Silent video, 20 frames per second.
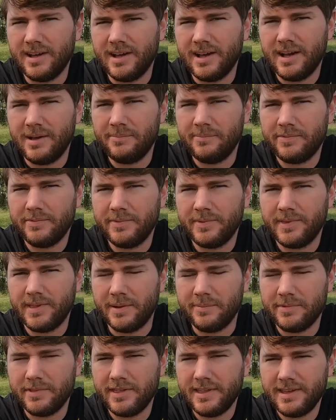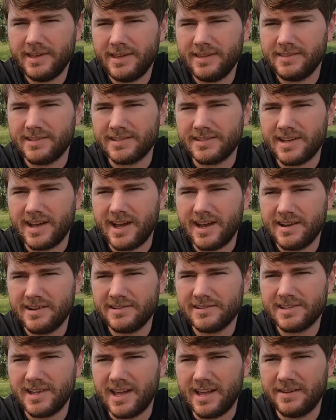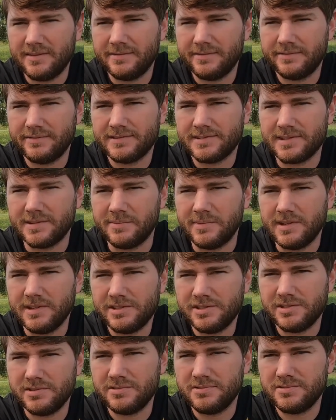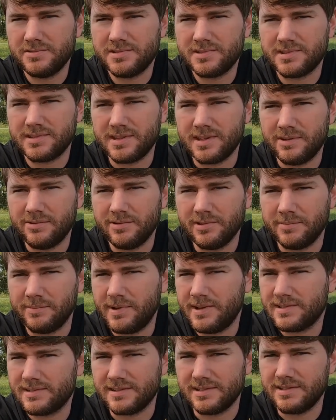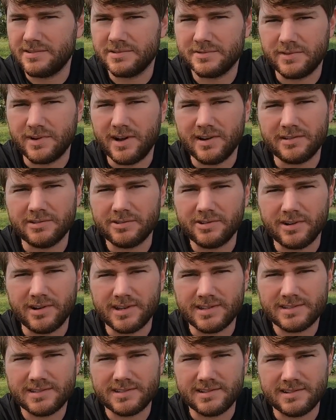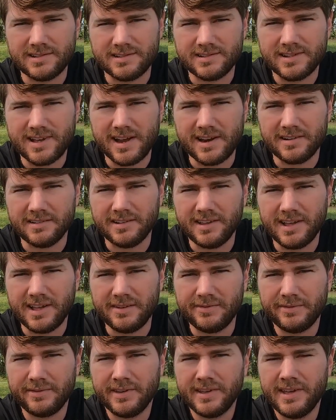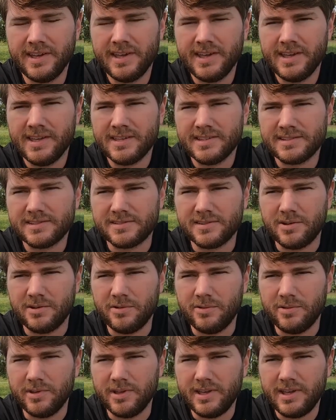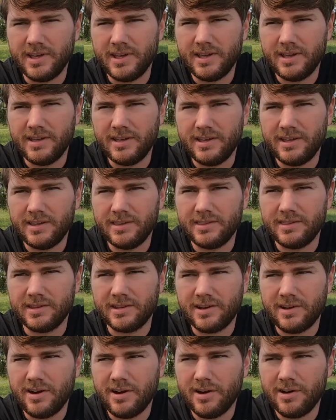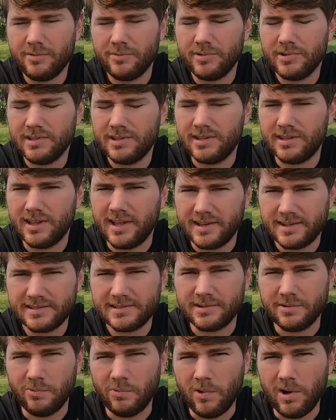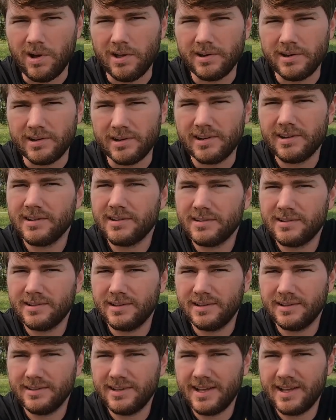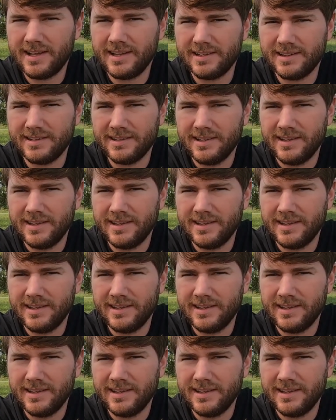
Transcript: I'm thinking the tires have some issues. They were basically used for autocross their entire life. So the car really likes to wander a lot.